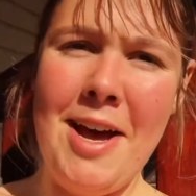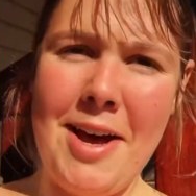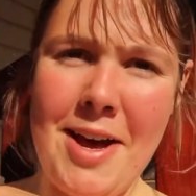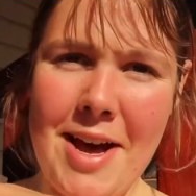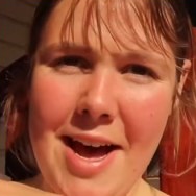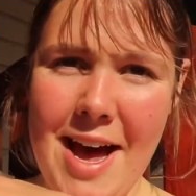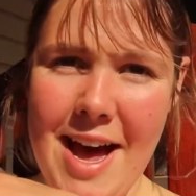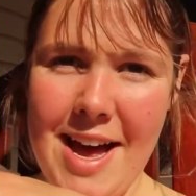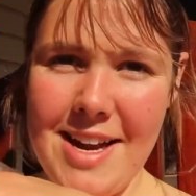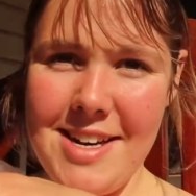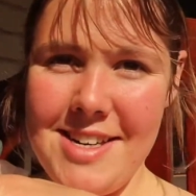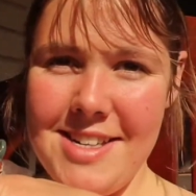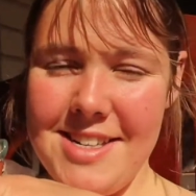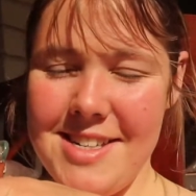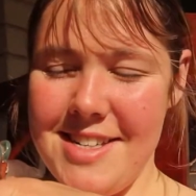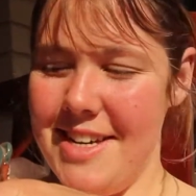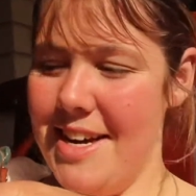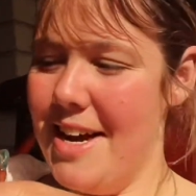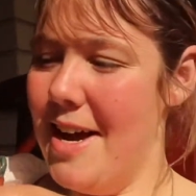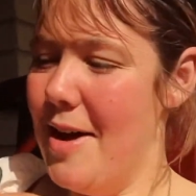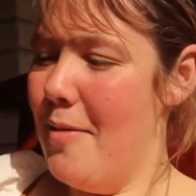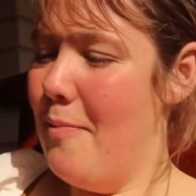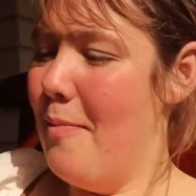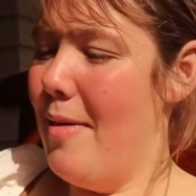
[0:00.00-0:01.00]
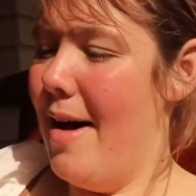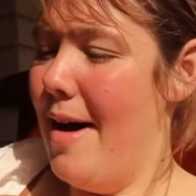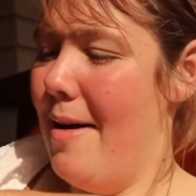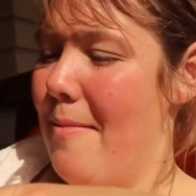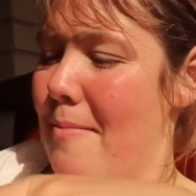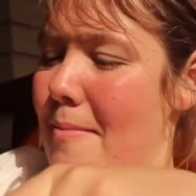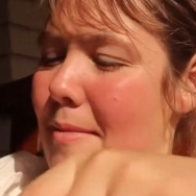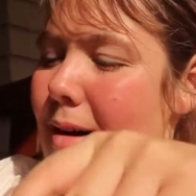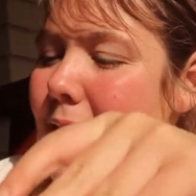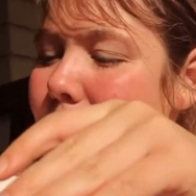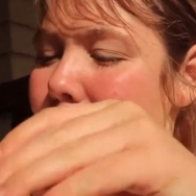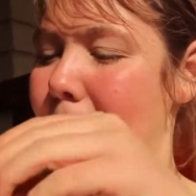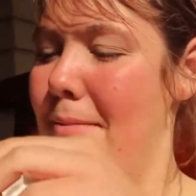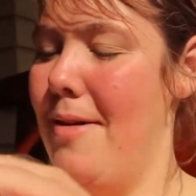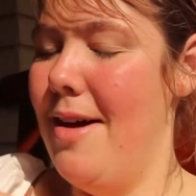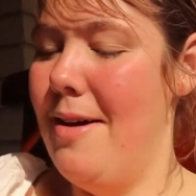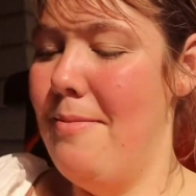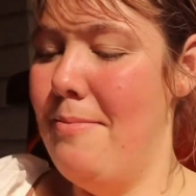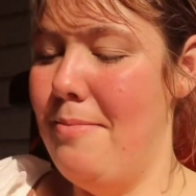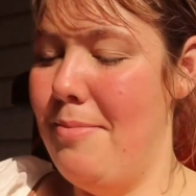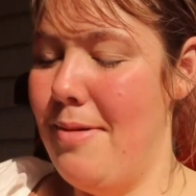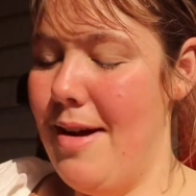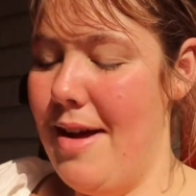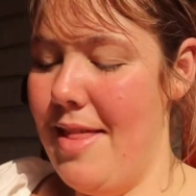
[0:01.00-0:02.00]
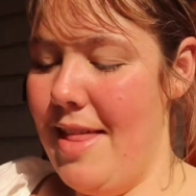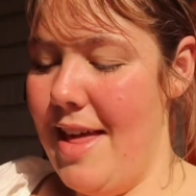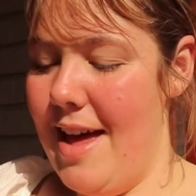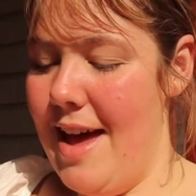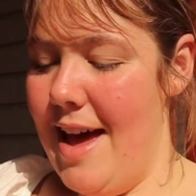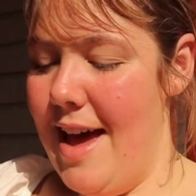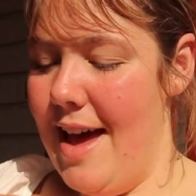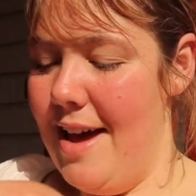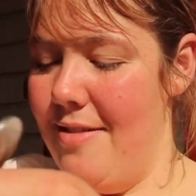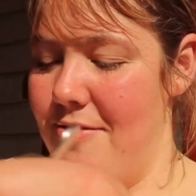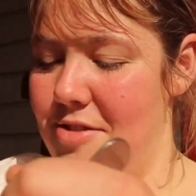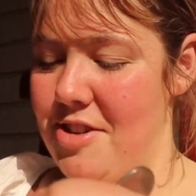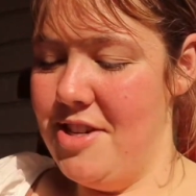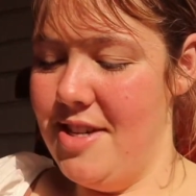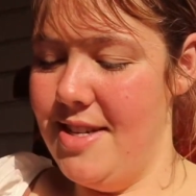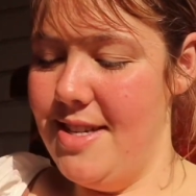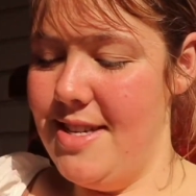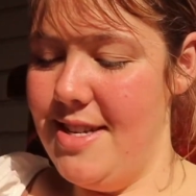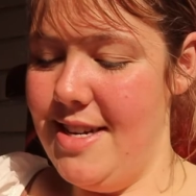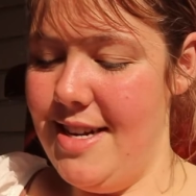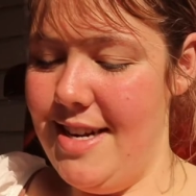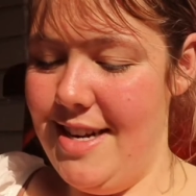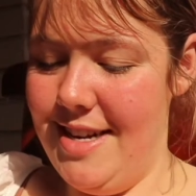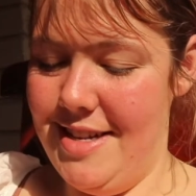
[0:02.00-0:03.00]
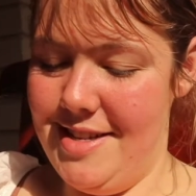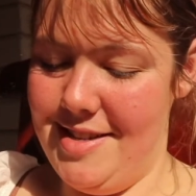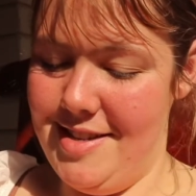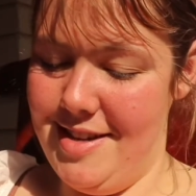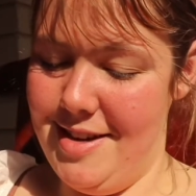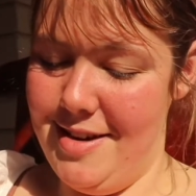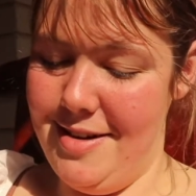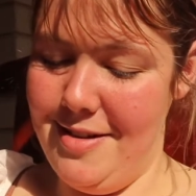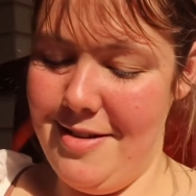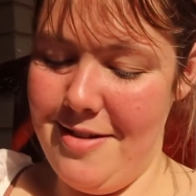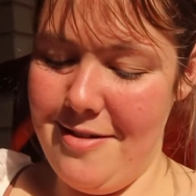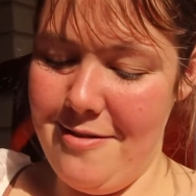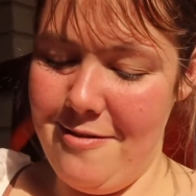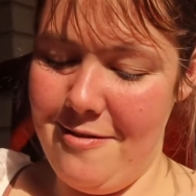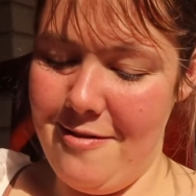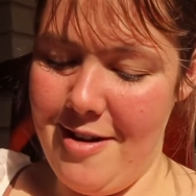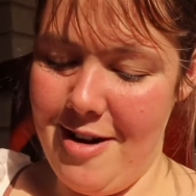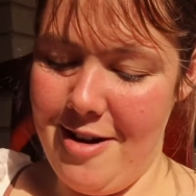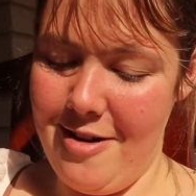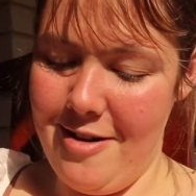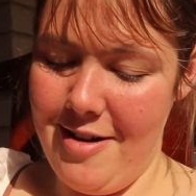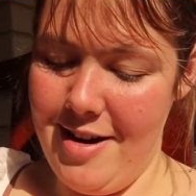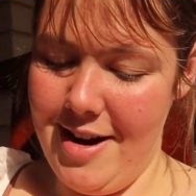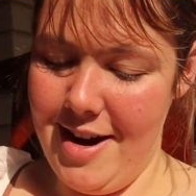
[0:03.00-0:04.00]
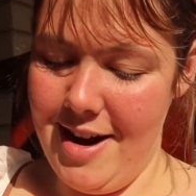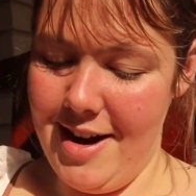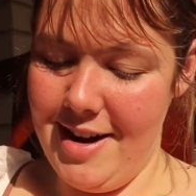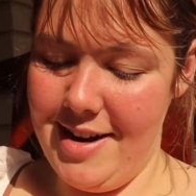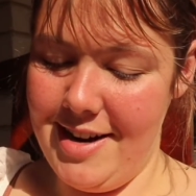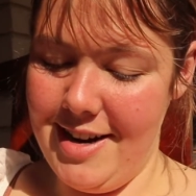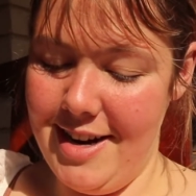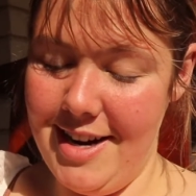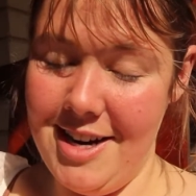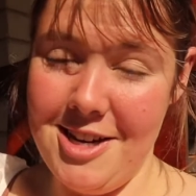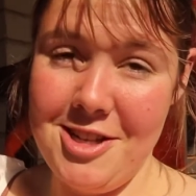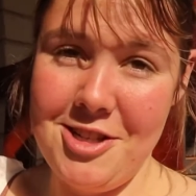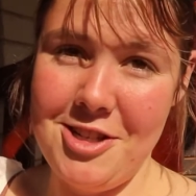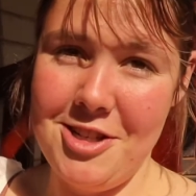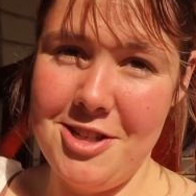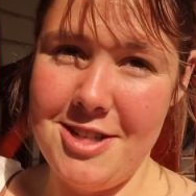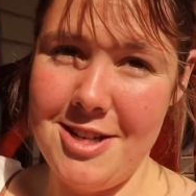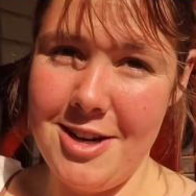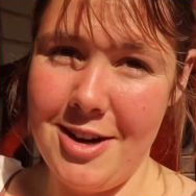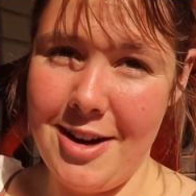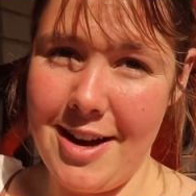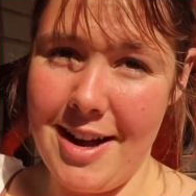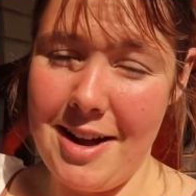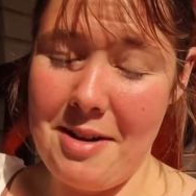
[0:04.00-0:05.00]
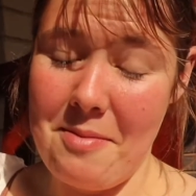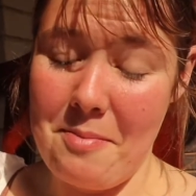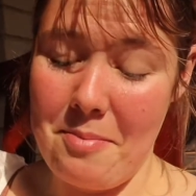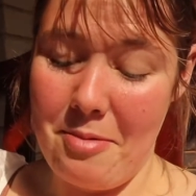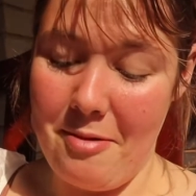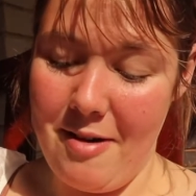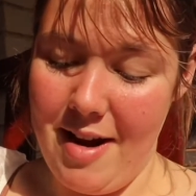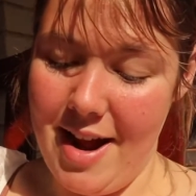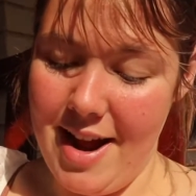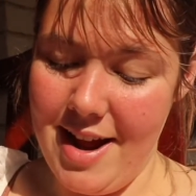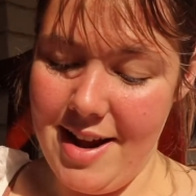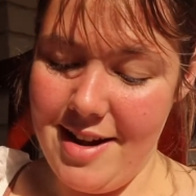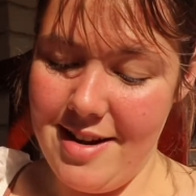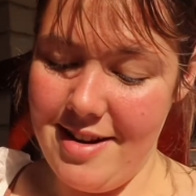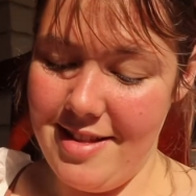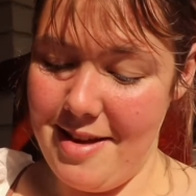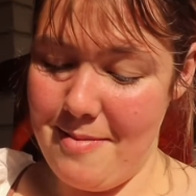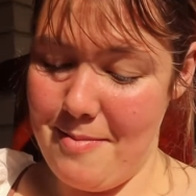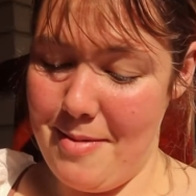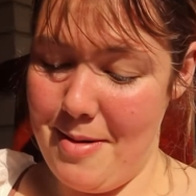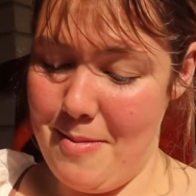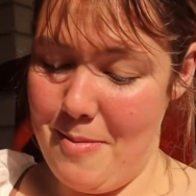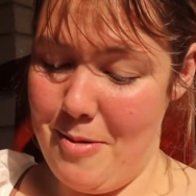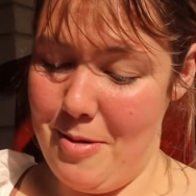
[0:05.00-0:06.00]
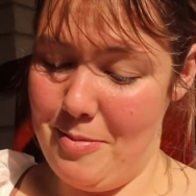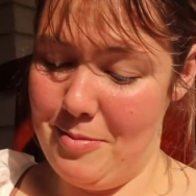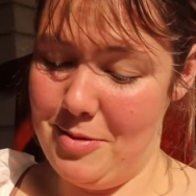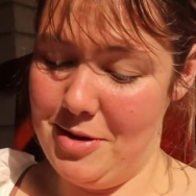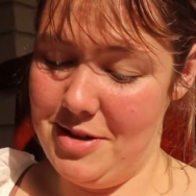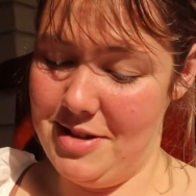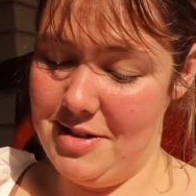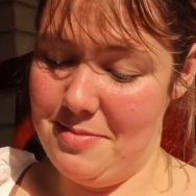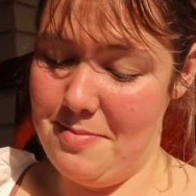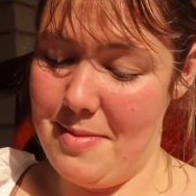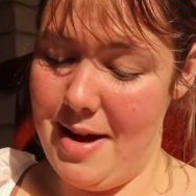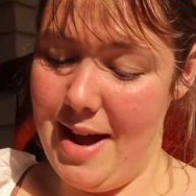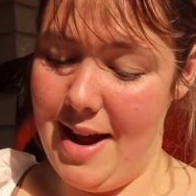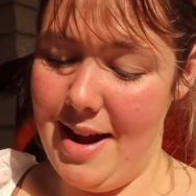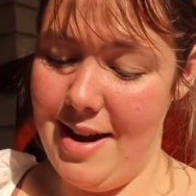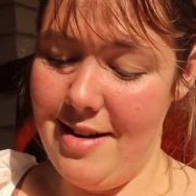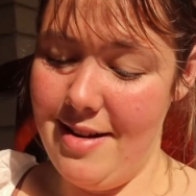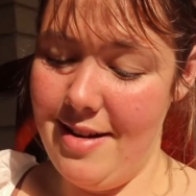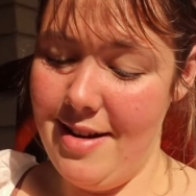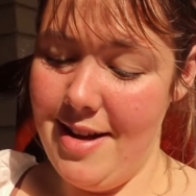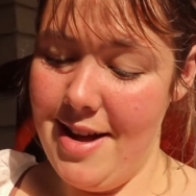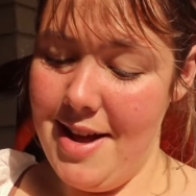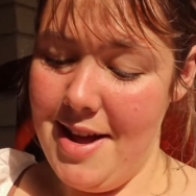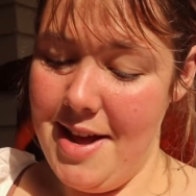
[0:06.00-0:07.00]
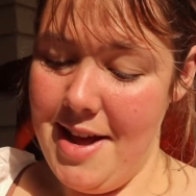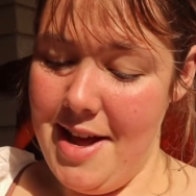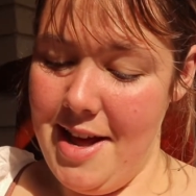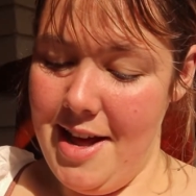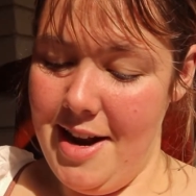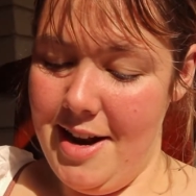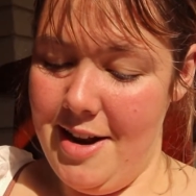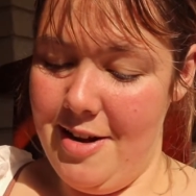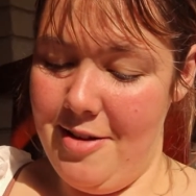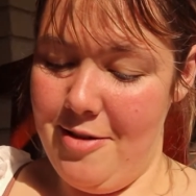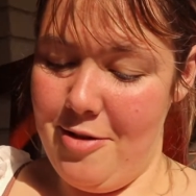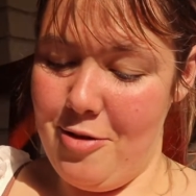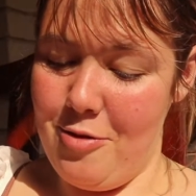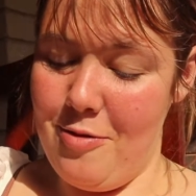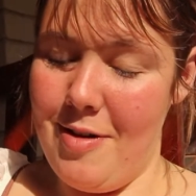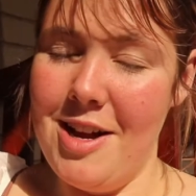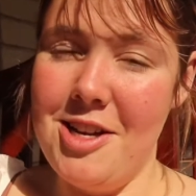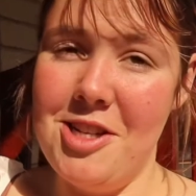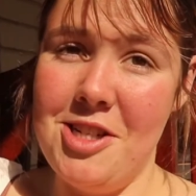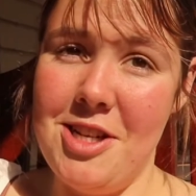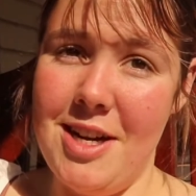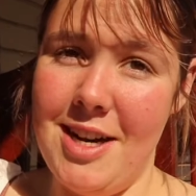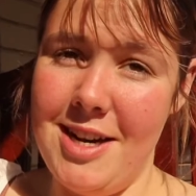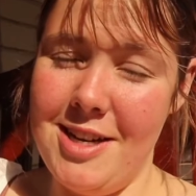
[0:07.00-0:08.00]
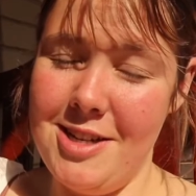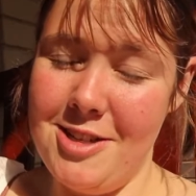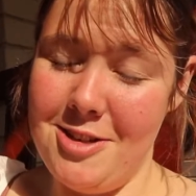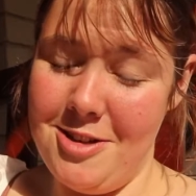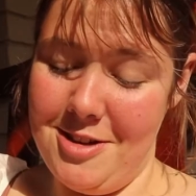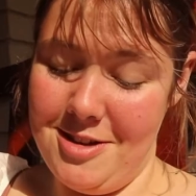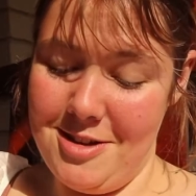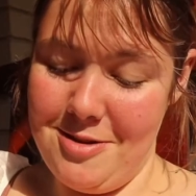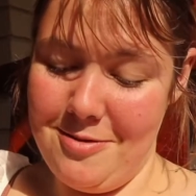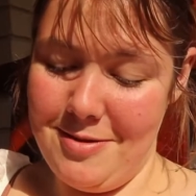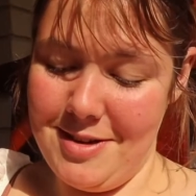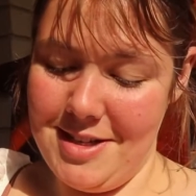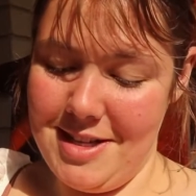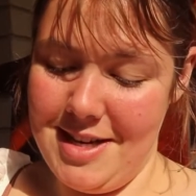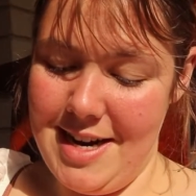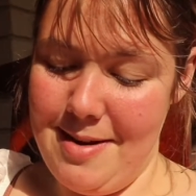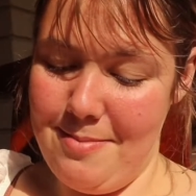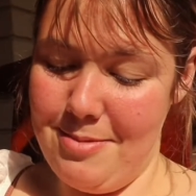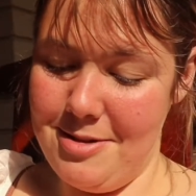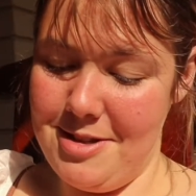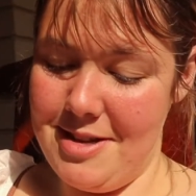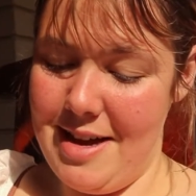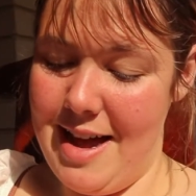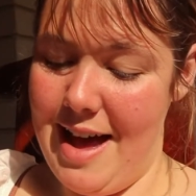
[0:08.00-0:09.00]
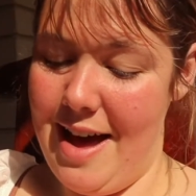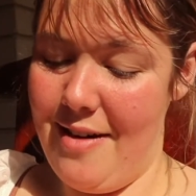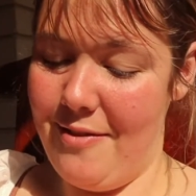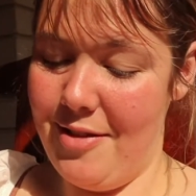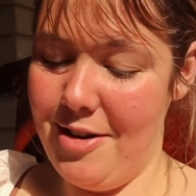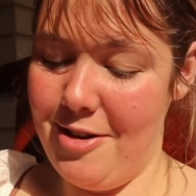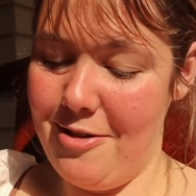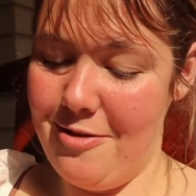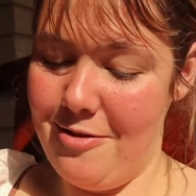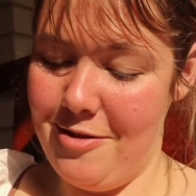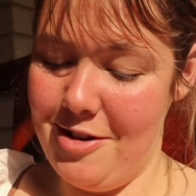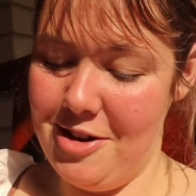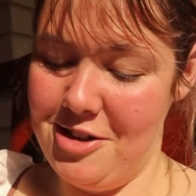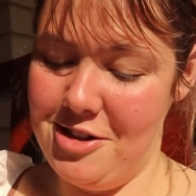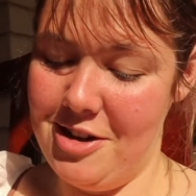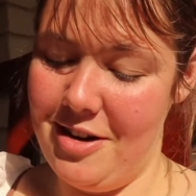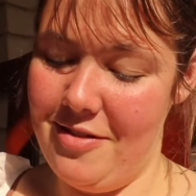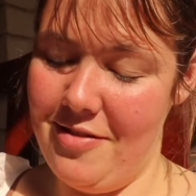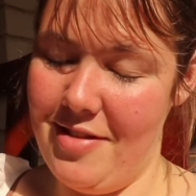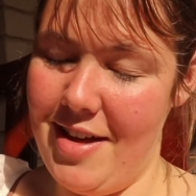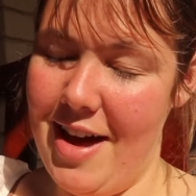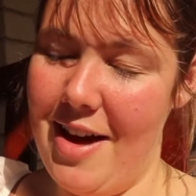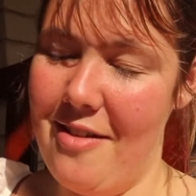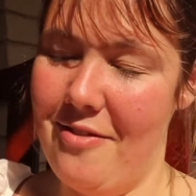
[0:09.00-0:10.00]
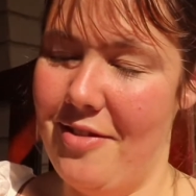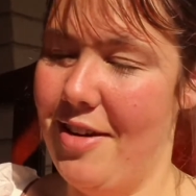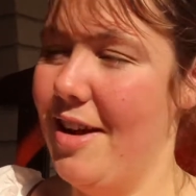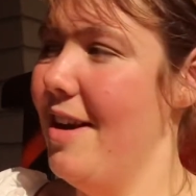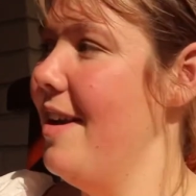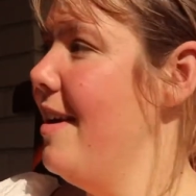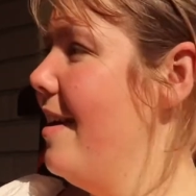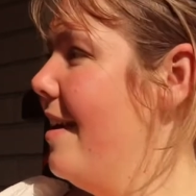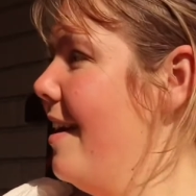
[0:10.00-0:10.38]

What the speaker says: And my mum and brother have just eaten very delicious looking bread that my mom just made. And I was quite jealous because I wasn't able to have it fresh out of the oven.